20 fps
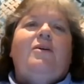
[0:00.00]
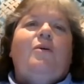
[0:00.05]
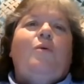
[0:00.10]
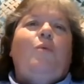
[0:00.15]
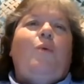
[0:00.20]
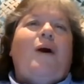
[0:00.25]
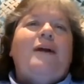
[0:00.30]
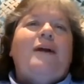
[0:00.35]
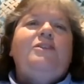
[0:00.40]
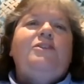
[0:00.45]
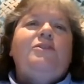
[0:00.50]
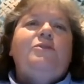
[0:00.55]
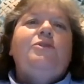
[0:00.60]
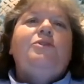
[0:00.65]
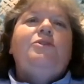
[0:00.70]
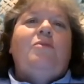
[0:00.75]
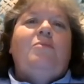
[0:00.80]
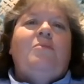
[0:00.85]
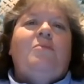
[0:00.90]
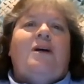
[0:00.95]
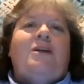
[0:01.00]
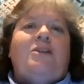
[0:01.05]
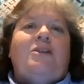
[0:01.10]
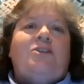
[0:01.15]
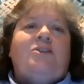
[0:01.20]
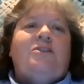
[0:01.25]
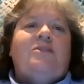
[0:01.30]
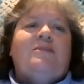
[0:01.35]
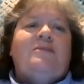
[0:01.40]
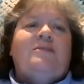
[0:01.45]
Why do so
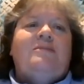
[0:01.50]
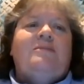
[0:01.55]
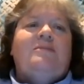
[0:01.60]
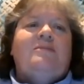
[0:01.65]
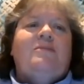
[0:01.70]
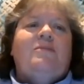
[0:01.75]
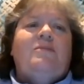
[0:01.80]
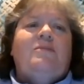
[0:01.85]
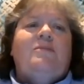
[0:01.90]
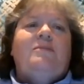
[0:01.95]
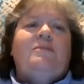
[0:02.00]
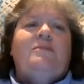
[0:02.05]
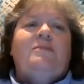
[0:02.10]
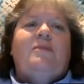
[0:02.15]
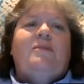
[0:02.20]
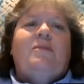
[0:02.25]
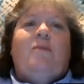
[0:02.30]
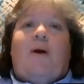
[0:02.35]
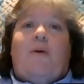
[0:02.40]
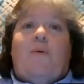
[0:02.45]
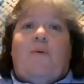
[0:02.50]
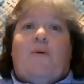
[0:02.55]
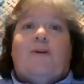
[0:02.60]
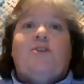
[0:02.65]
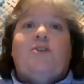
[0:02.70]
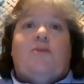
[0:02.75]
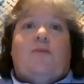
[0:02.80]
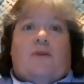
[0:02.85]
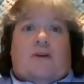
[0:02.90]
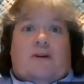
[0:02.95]
much? Why work
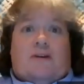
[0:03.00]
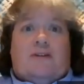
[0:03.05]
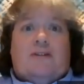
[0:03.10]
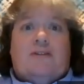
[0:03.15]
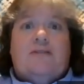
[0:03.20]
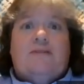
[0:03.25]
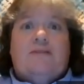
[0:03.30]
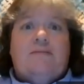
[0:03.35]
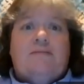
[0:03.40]
so hard?